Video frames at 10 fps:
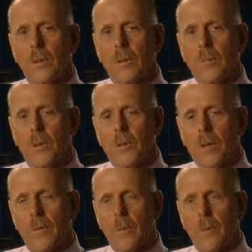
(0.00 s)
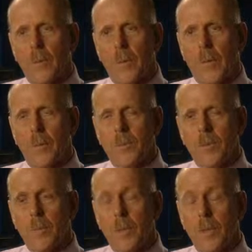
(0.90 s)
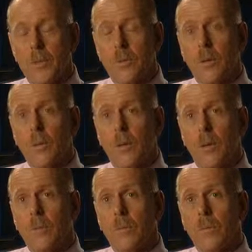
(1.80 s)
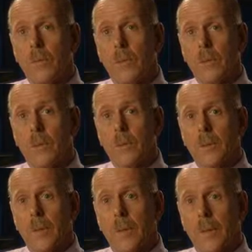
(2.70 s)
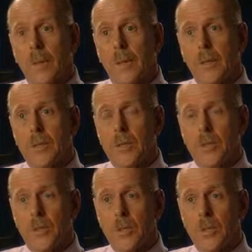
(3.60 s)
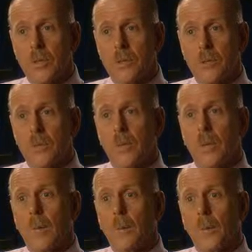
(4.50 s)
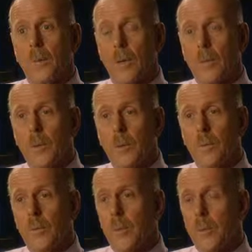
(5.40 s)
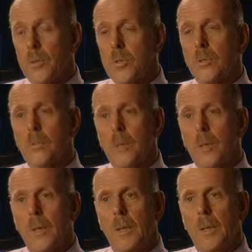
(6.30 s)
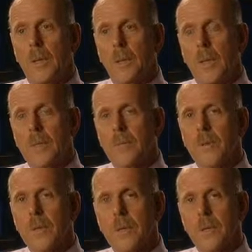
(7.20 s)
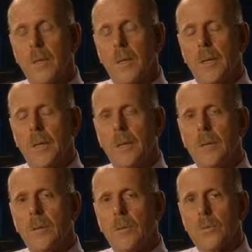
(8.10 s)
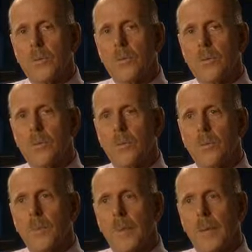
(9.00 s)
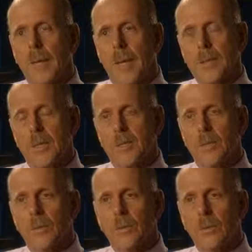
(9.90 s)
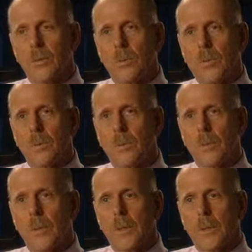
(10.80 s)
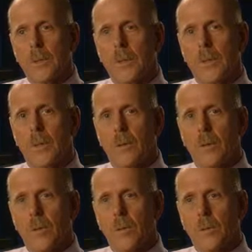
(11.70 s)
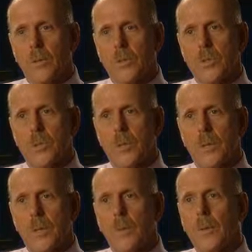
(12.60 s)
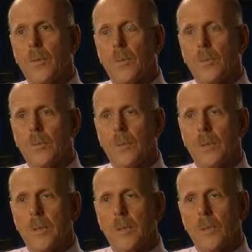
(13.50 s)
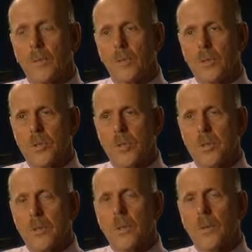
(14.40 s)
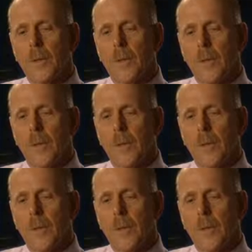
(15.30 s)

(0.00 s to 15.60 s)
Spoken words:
like most government departments, they've been extremely helpful in getting us assistance globally with promotional activities, and also getting access to some of the young graduates coming through the universities here.